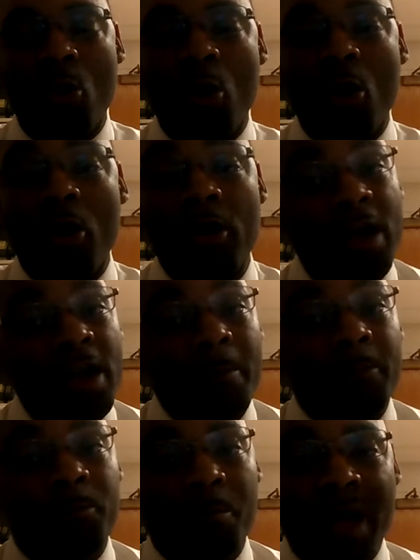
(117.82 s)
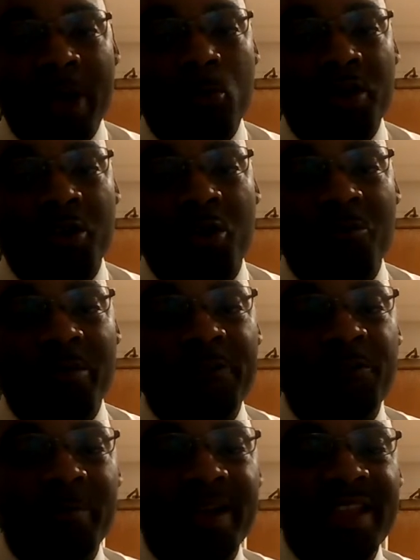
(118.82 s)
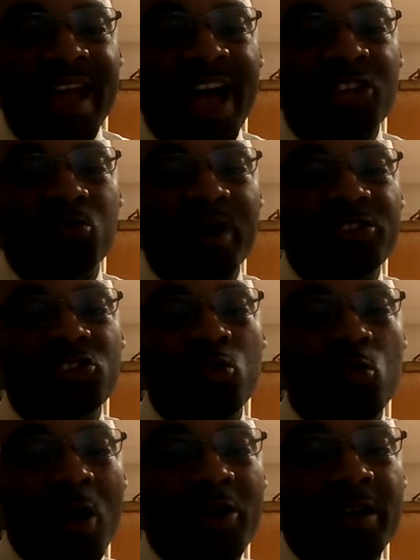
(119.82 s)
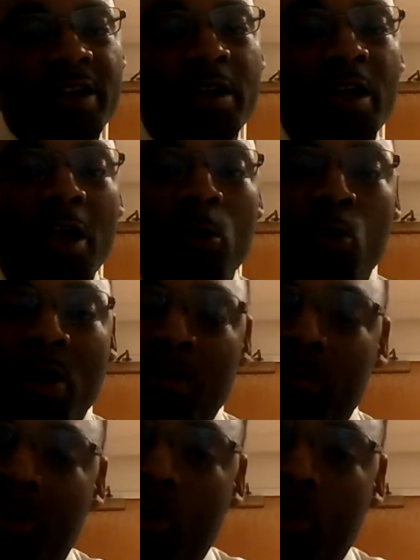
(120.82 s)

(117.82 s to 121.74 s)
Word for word: or may want to convert from being a housewife to working, want to be